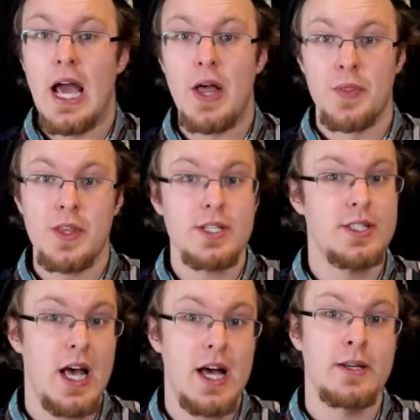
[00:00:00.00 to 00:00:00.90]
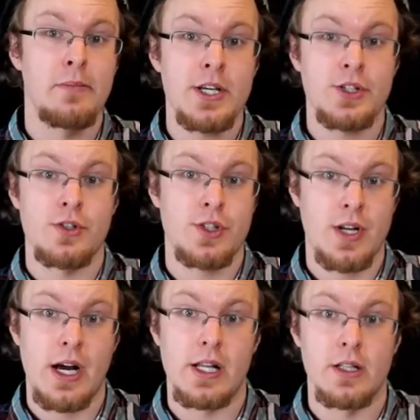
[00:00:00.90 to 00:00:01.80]
in this animation
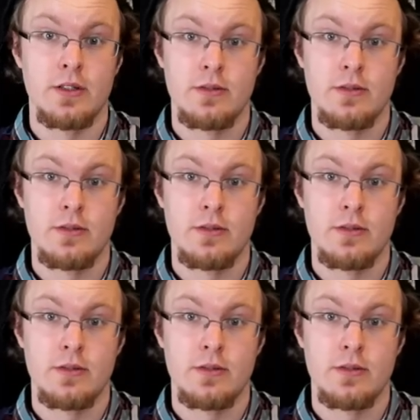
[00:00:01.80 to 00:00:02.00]
style.